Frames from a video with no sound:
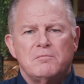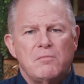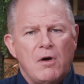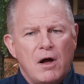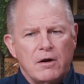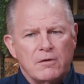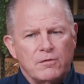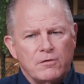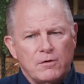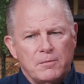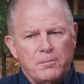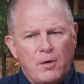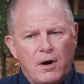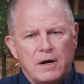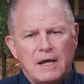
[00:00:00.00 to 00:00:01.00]
modern
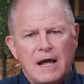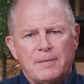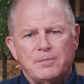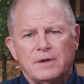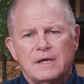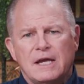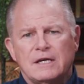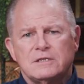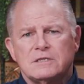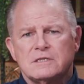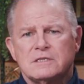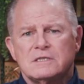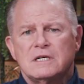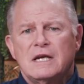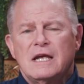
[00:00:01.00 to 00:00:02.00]
third-party
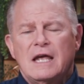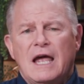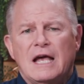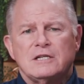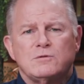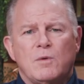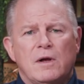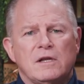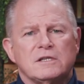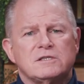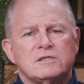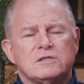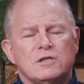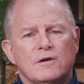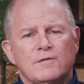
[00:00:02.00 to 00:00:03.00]
applications, as well
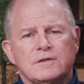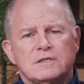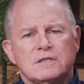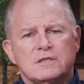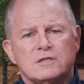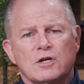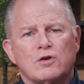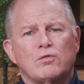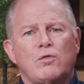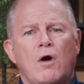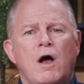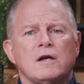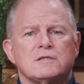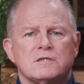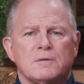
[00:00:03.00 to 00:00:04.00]
as services
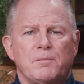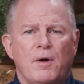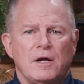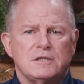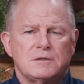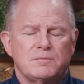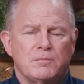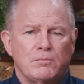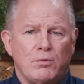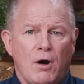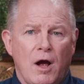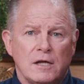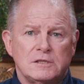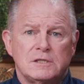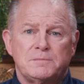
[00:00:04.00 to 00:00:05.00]
across the
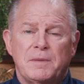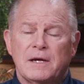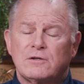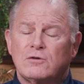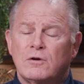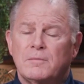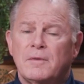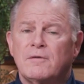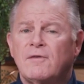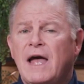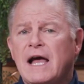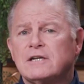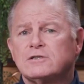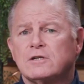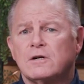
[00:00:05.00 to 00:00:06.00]
broad spectrum of
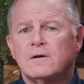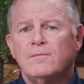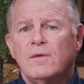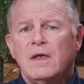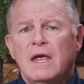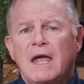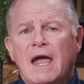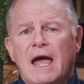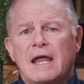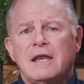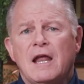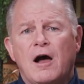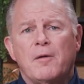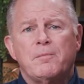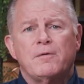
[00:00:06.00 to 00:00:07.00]
Azure, and
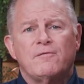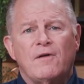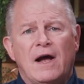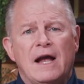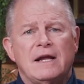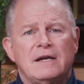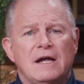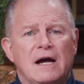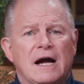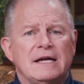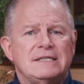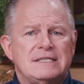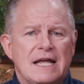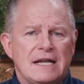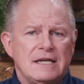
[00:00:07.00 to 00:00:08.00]
now provide
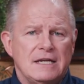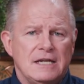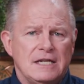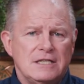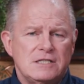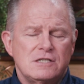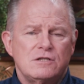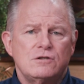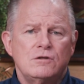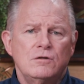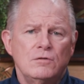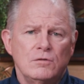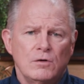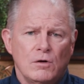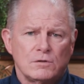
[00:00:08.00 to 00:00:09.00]
identities
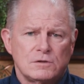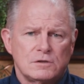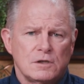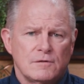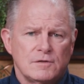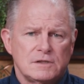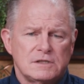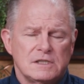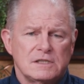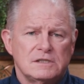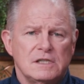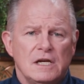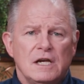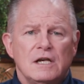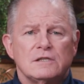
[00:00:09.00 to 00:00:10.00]
to those
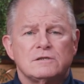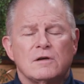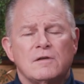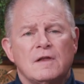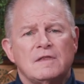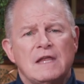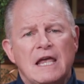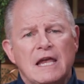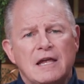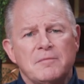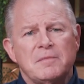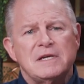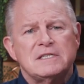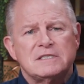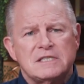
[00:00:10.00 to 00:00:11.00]
services so that they
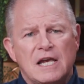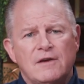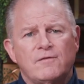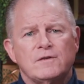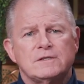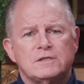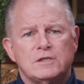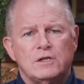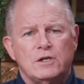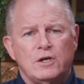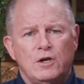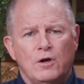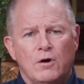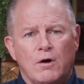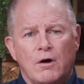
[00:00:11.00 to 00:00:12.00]
can be safe and
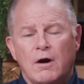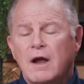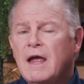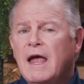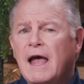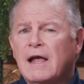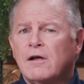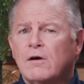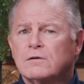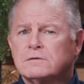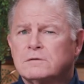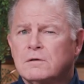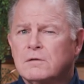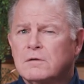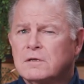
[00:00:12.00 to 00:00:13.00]
secure and go
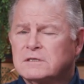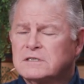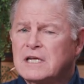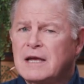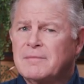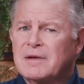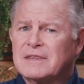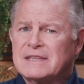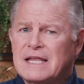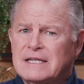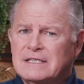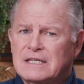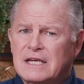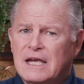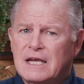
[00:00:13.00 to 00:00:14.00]
through the same
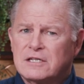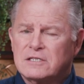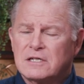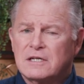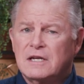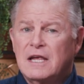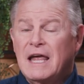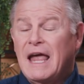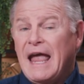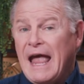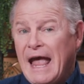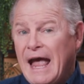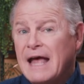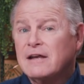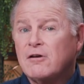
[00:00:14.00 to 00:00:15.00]
authentication
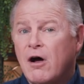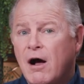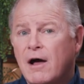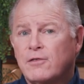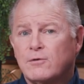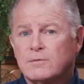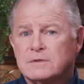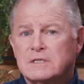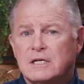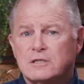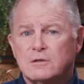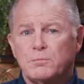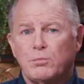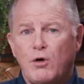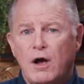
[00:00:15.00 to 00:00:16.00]
and
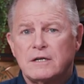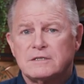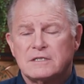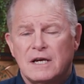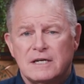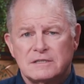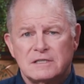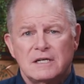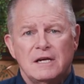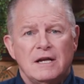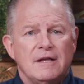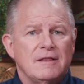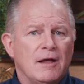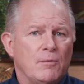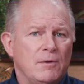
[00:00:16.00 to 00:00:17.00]
authorization process
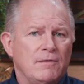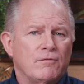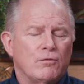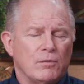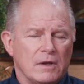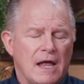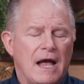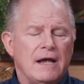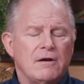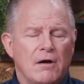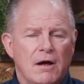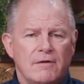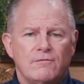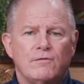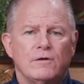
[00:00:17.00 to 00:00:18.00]
that we've relied
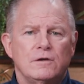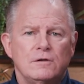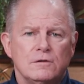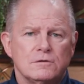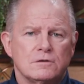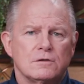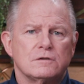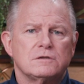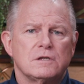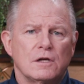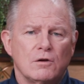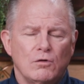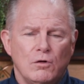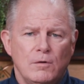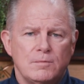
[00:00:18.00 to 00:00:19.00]
on for users
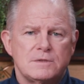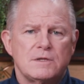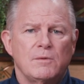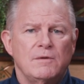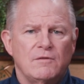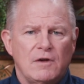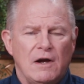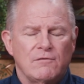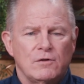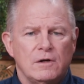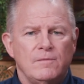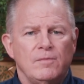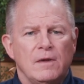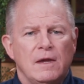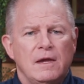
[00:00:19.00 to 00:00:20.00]
and groups that we've
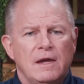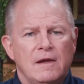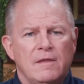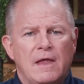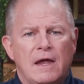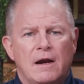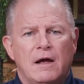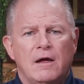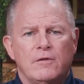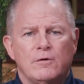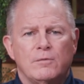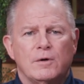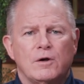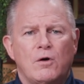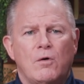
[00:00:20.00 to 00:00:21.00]
covered in that other
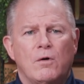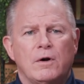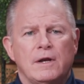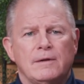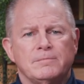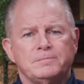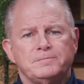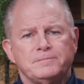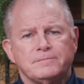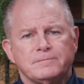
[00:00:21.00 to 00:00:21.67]
recording.